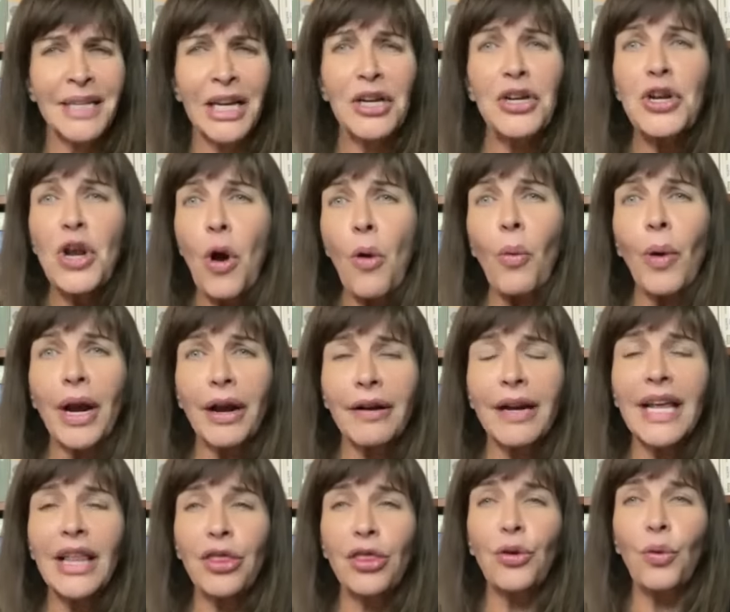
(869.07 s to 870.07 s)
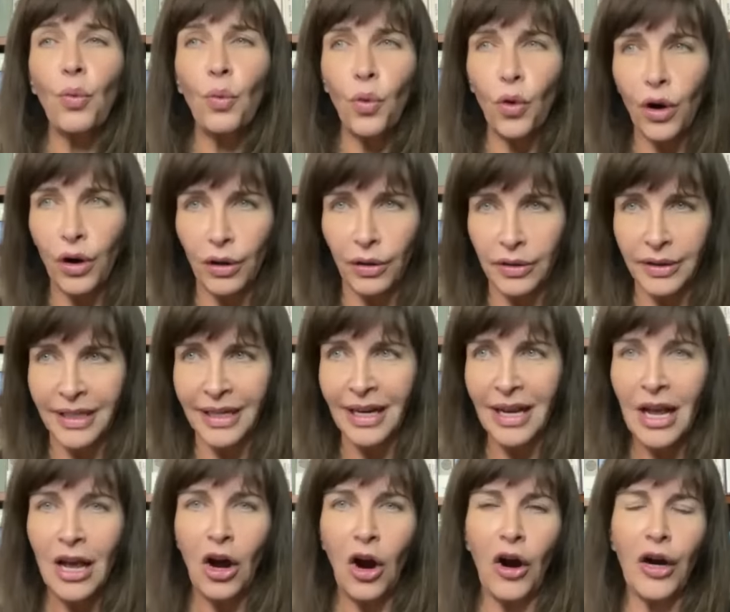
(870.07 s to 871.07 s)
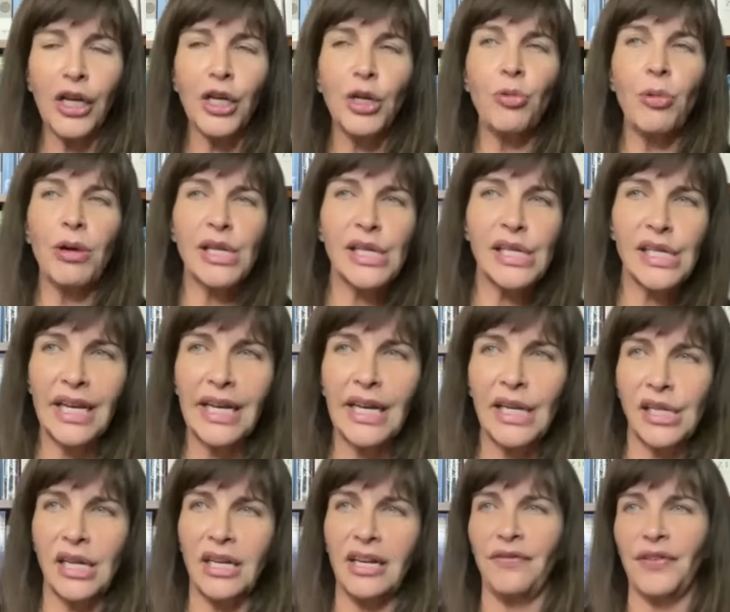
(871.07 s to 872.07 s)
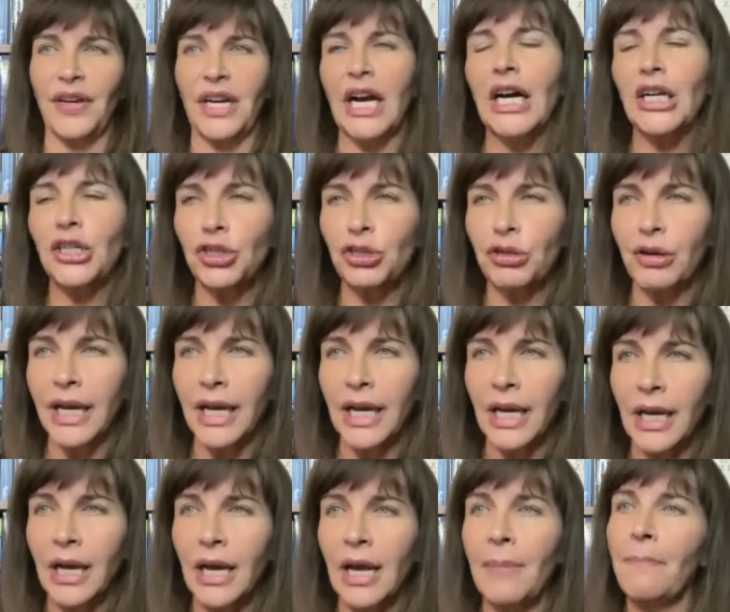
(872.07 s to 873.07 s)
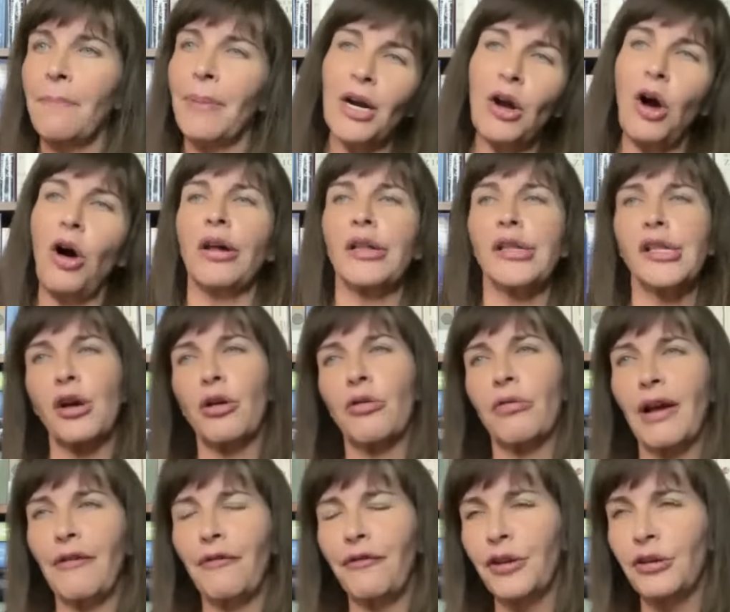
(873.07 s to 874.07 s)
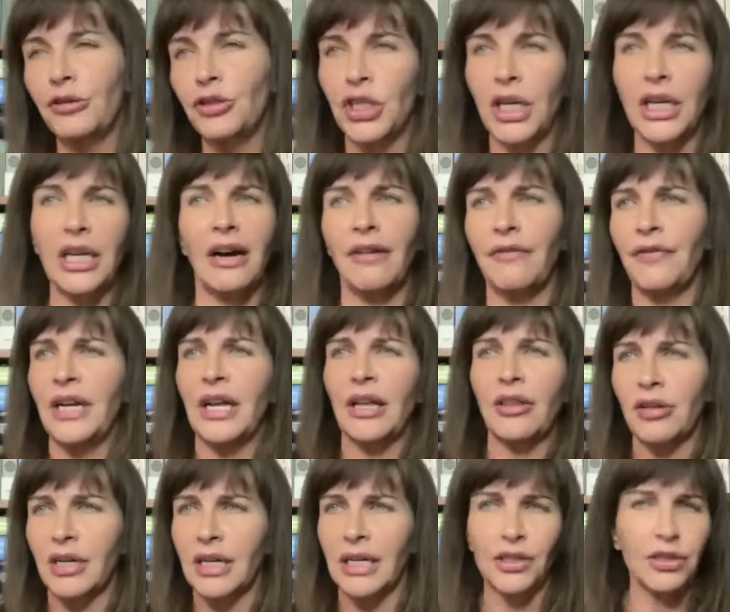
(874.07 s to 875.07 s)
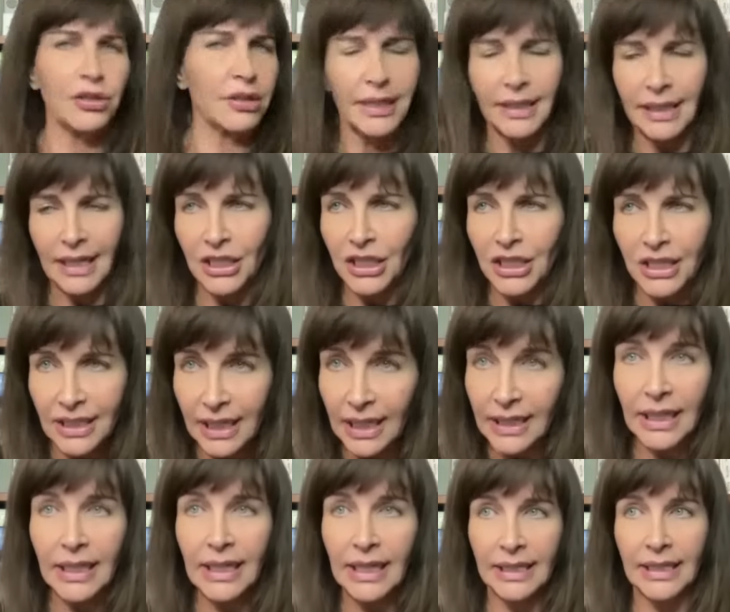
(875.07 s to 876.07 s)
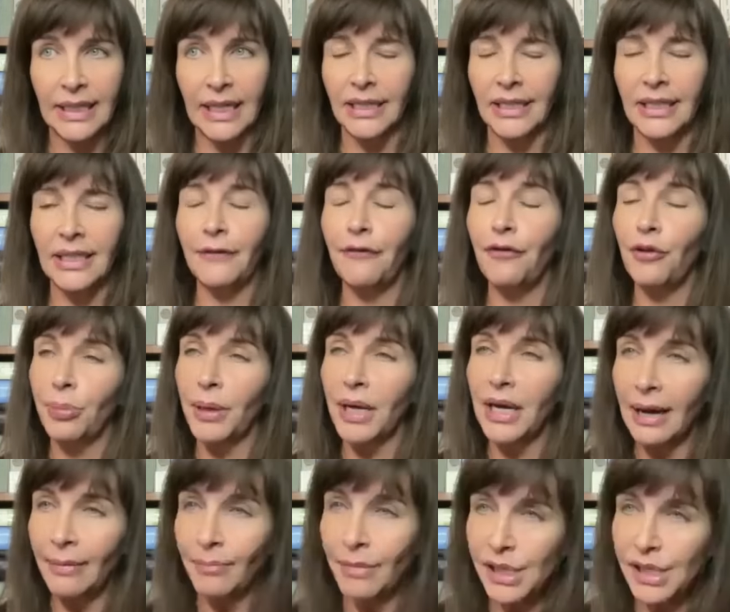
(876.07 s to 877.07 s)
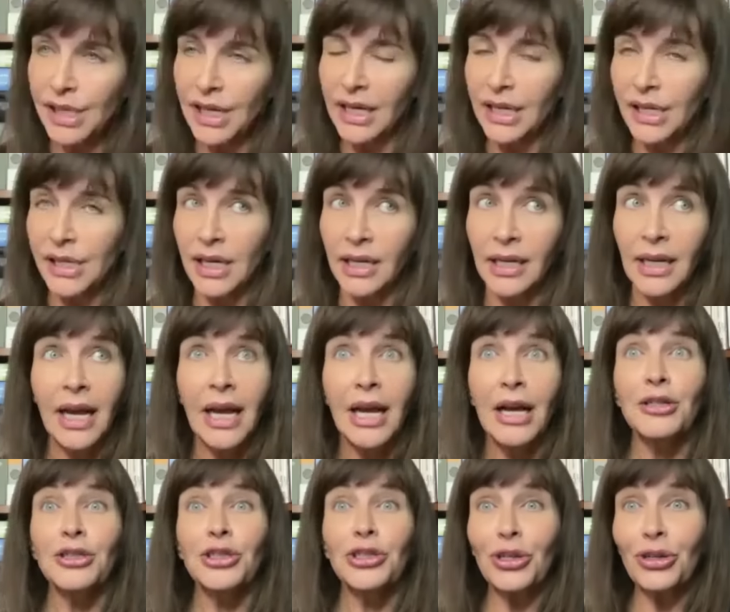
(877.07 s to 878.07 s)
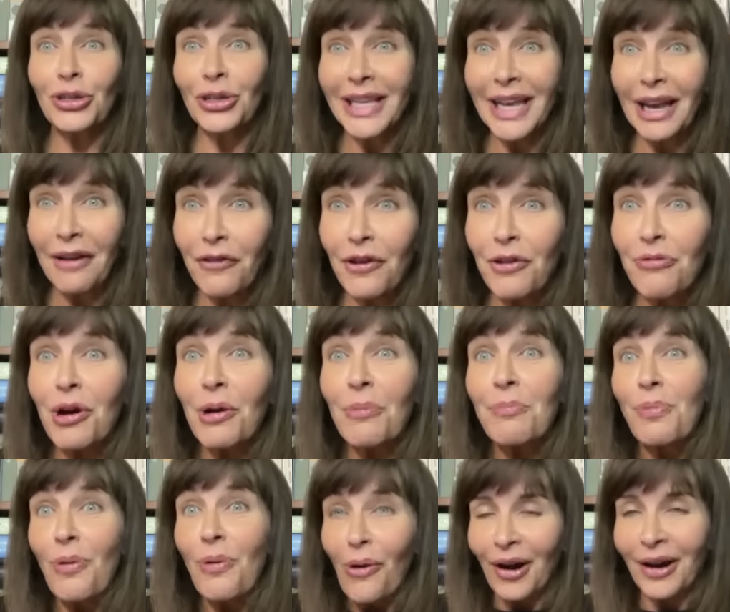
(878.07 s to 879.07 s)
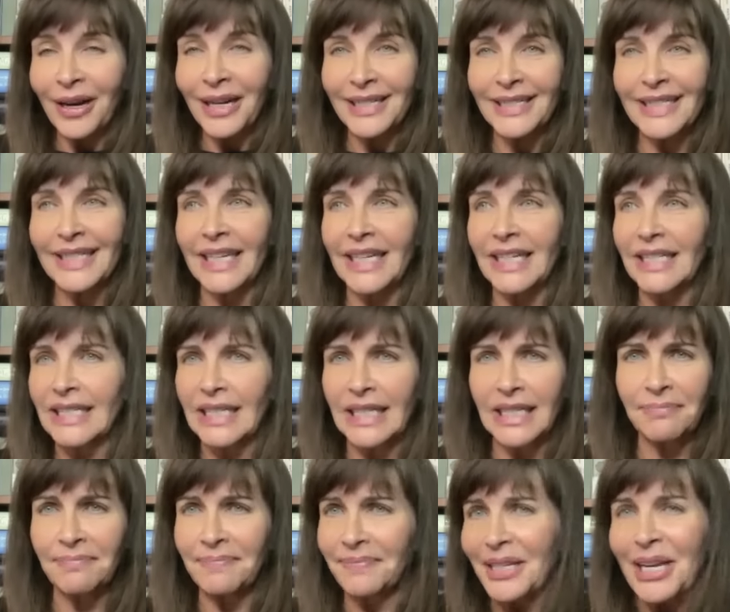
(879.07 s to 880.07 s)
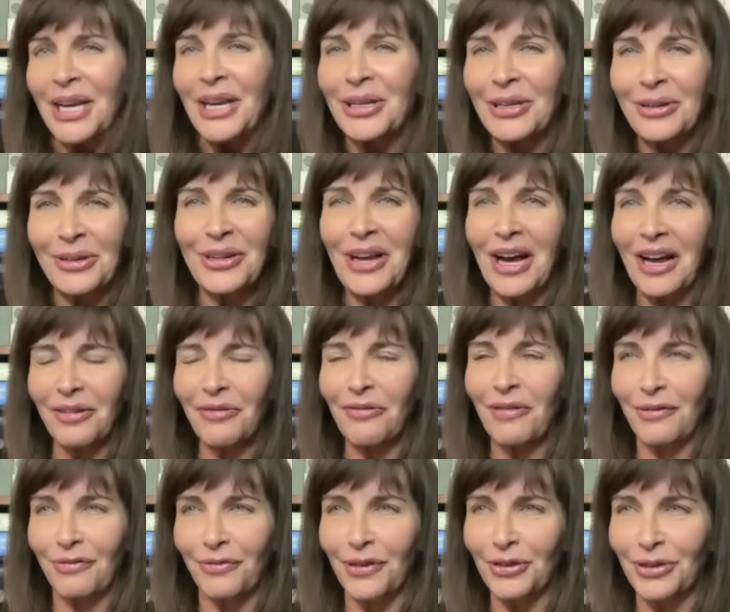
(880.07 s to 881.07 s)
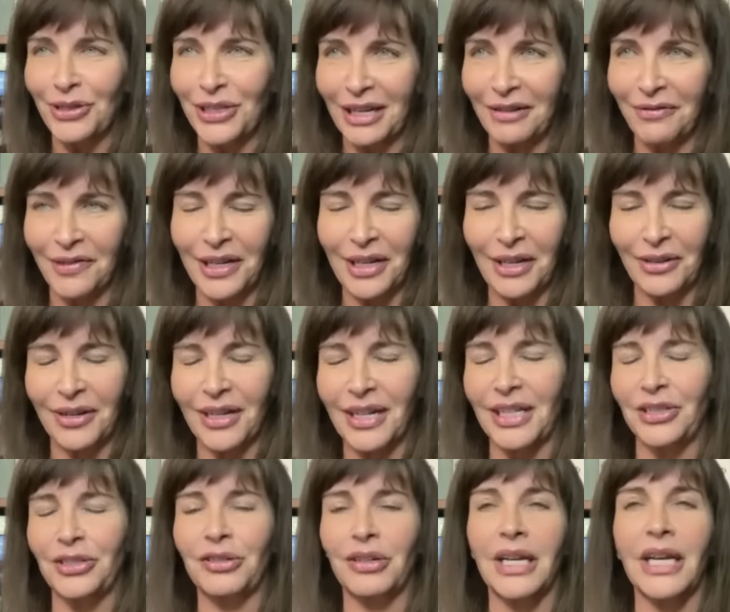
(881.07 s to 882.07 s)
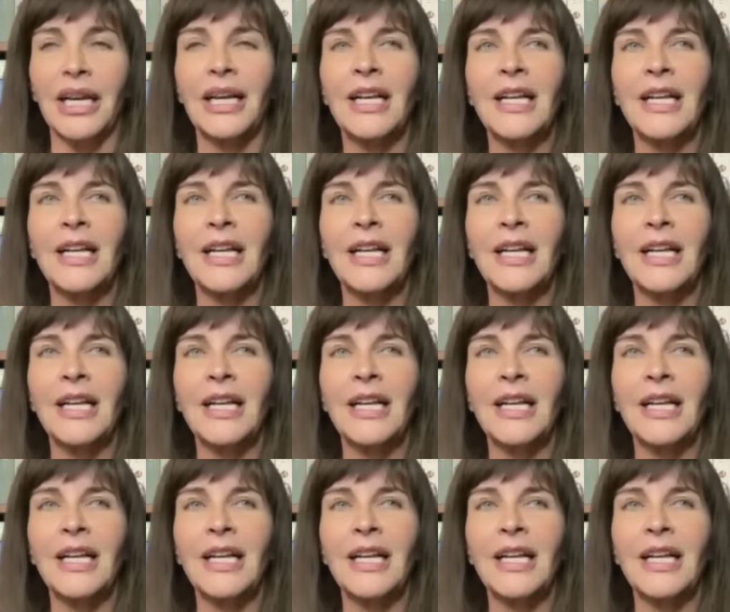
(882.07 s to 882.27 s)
Nowhere in the world are you a citizen of a country, but also a refugee of another country. It just doesn't exist. If you become a citizen, certainly if you were born a citizen, you're not a refugee of another country.